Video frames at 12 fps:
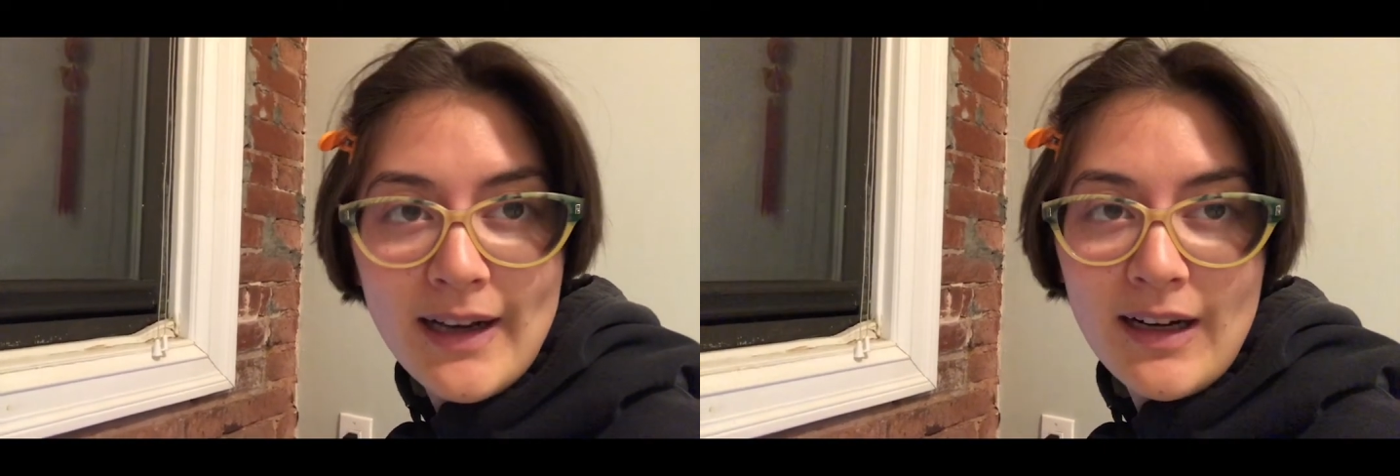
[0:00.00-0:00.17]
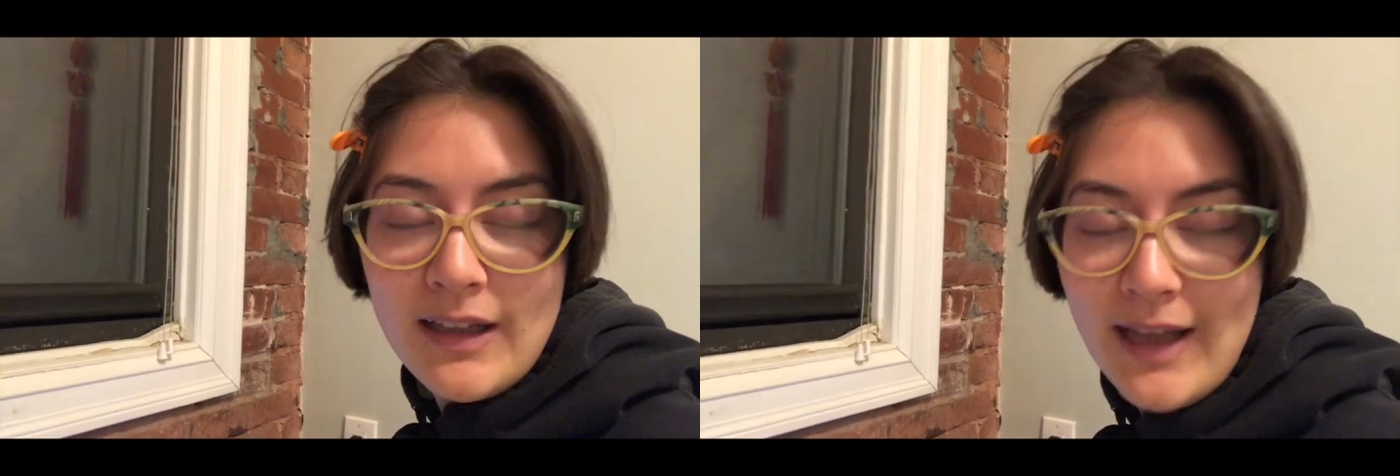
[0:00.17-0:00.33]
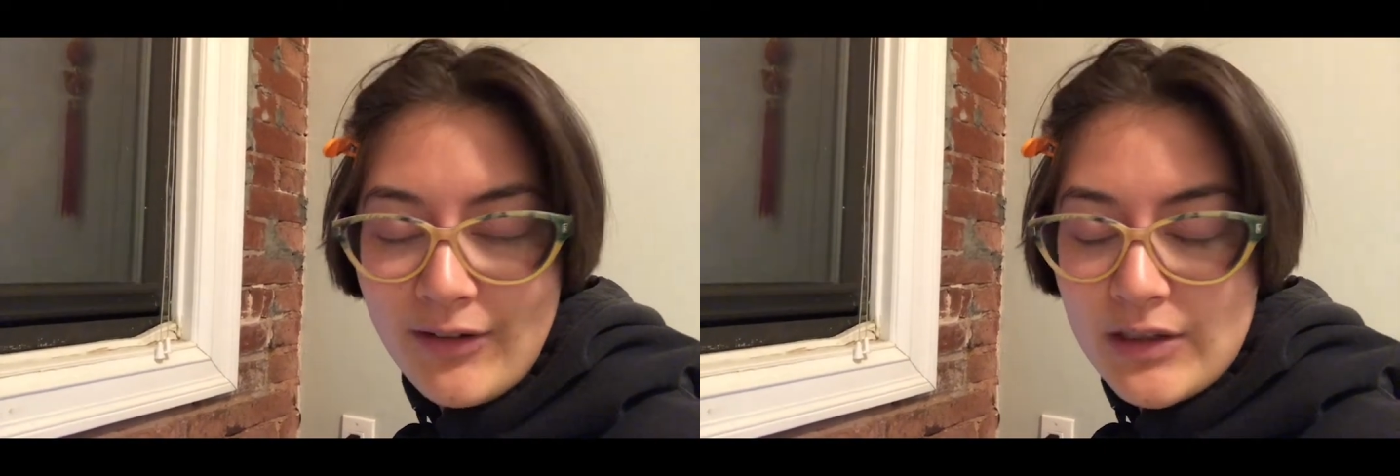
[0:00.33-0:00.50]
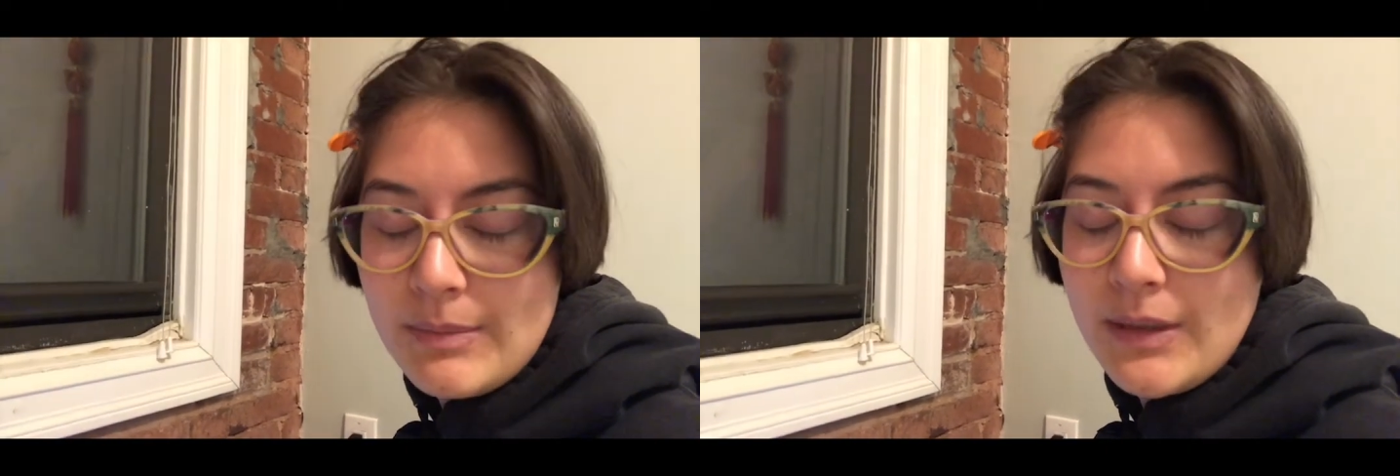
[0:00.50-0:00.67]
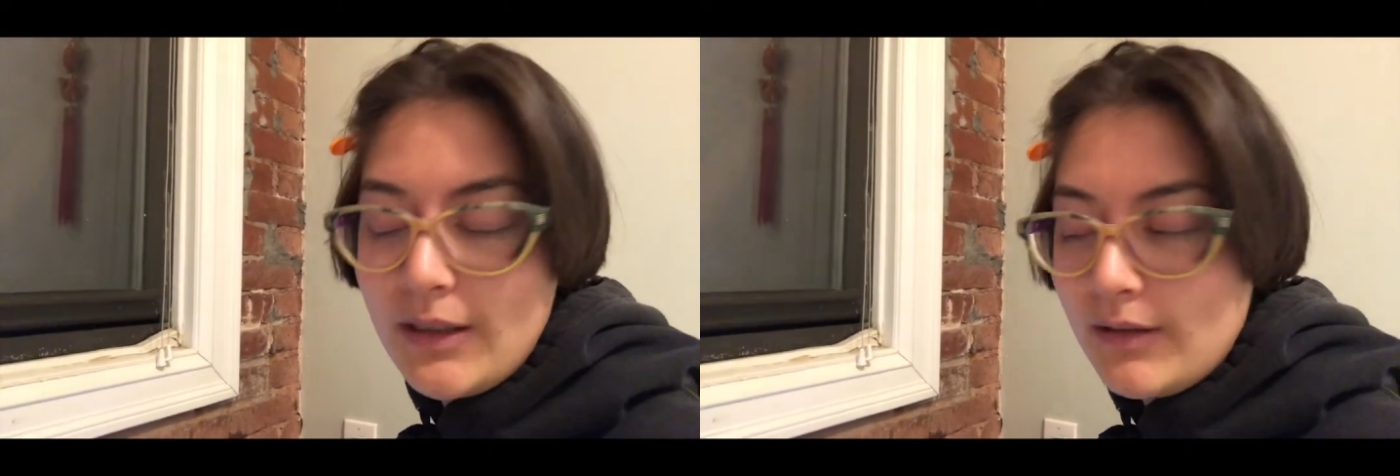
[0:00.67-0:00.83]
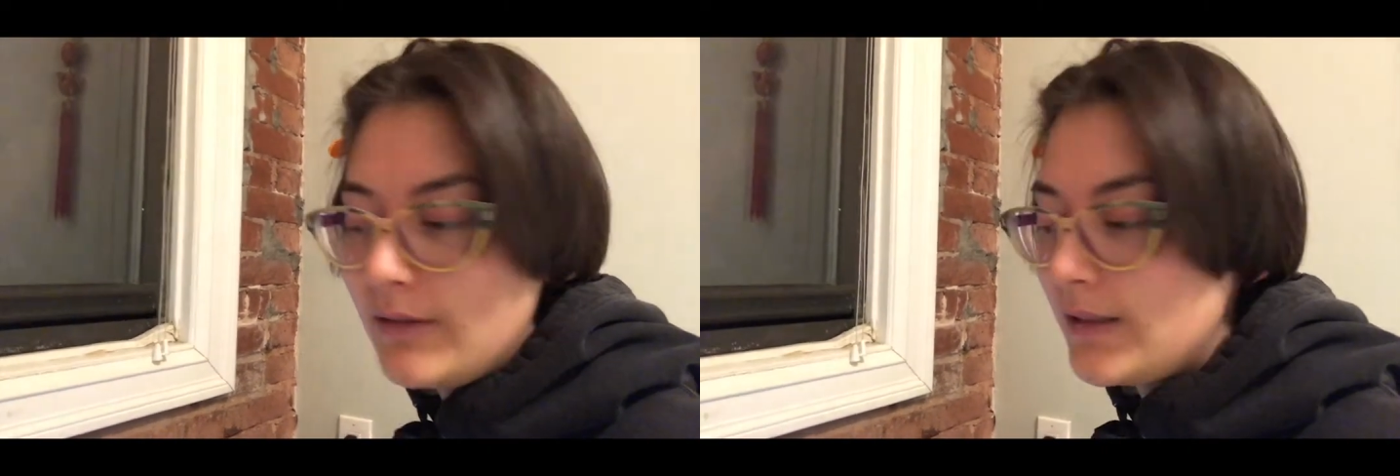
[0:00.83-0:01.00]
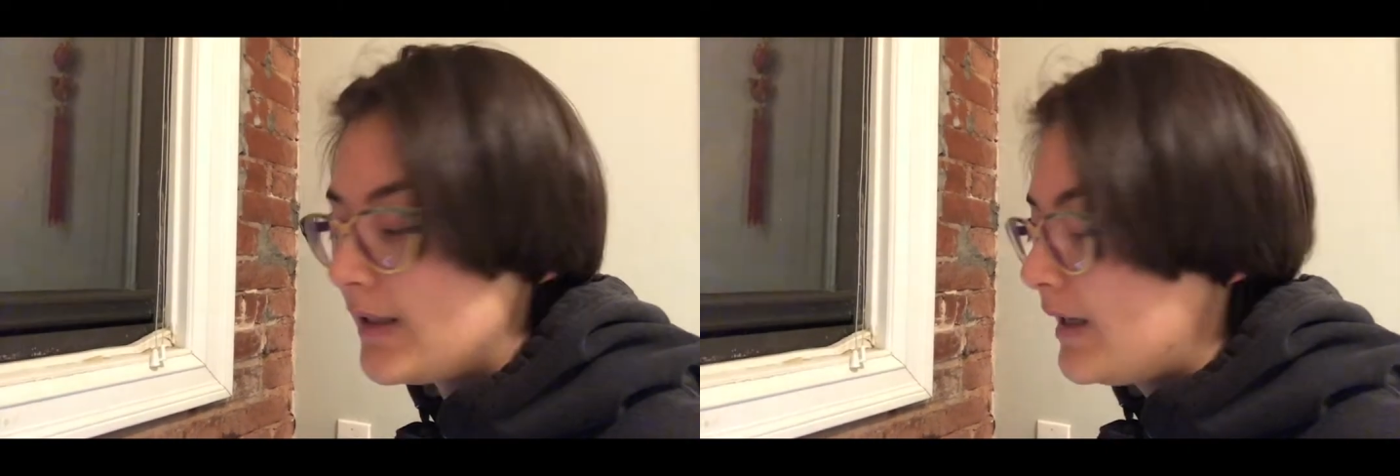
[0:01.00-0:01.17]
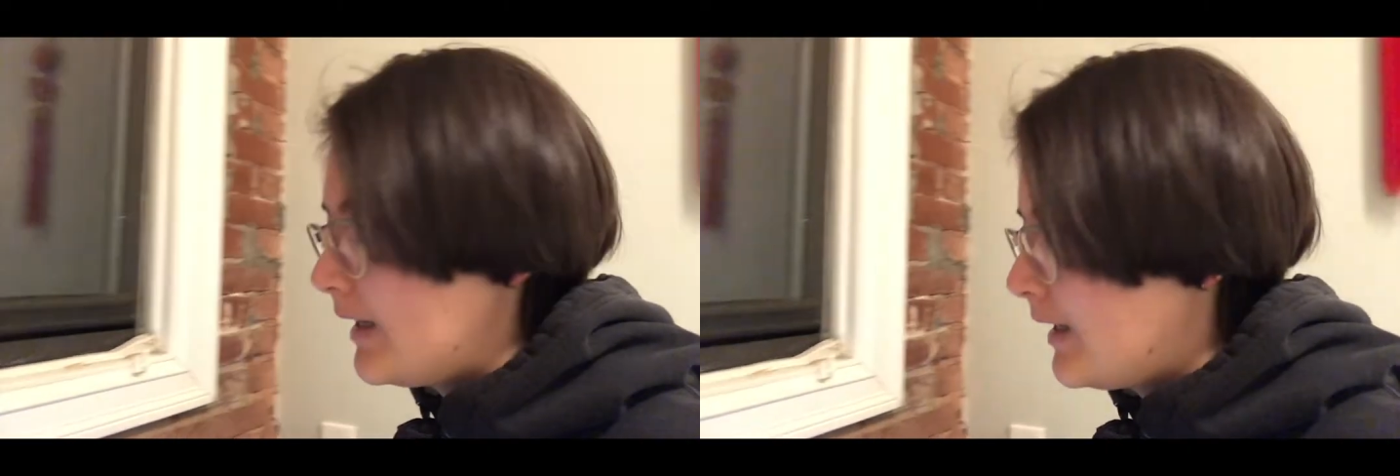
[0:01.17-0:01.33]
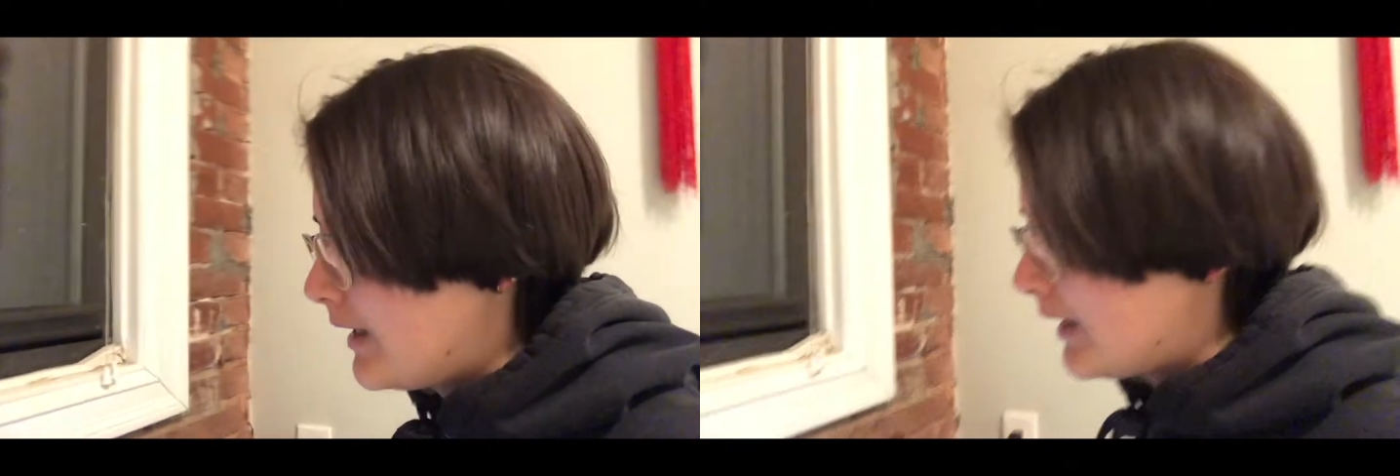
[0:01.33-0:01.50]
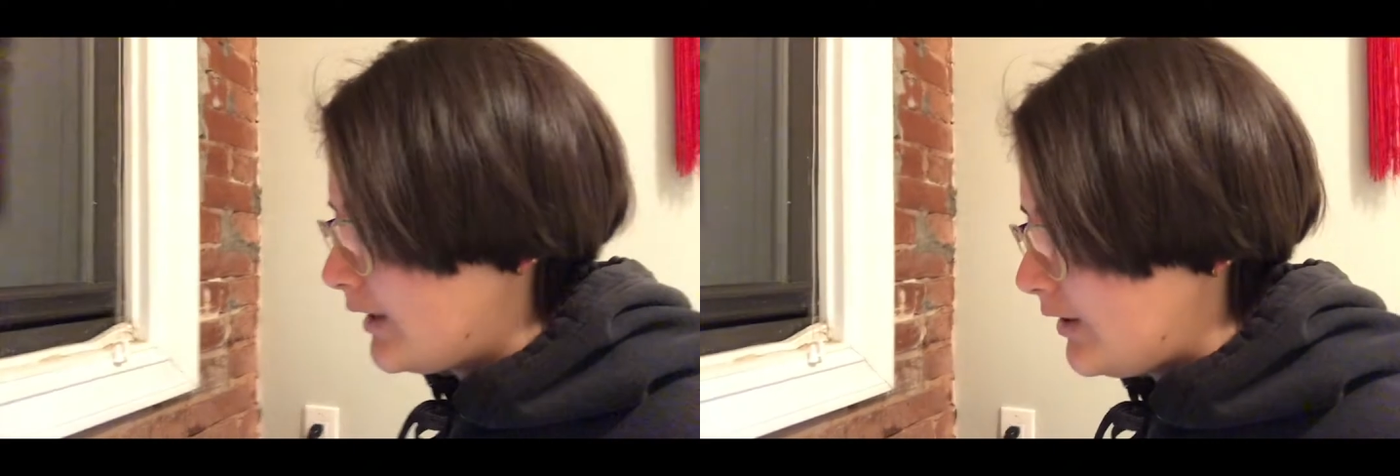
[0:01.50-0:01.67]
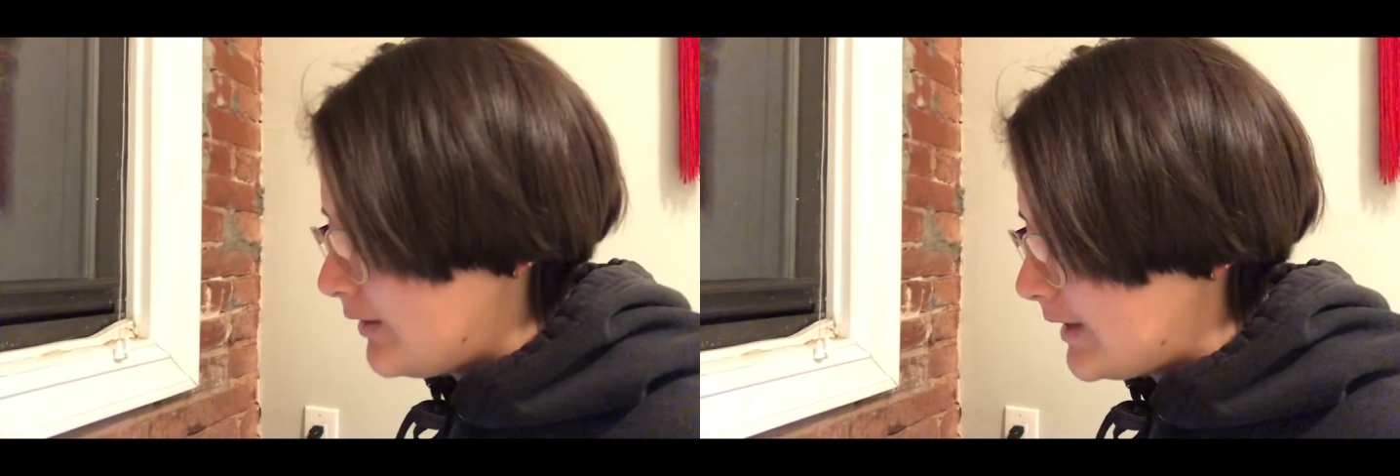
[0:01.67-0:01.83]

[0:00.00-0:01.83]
and allowed to be used. I'm gonna use